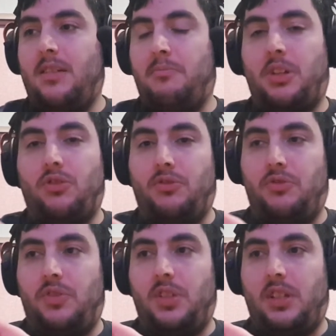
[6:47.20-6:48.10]

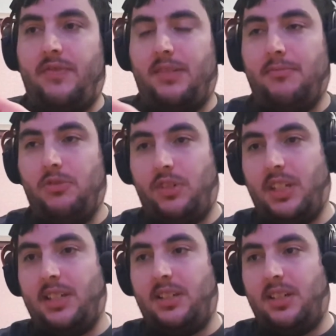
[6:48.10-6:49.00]
because if I'm
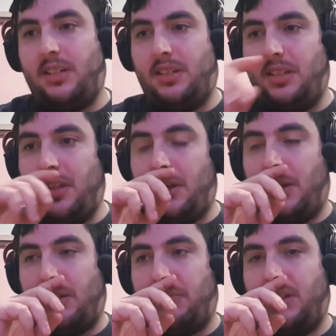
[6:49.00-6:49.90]
looking at Yang
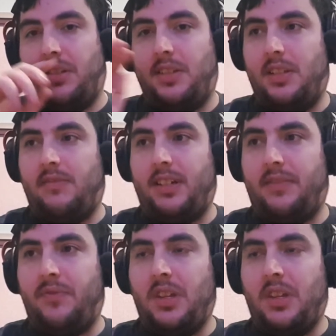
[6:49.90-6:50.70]
and I'm considering,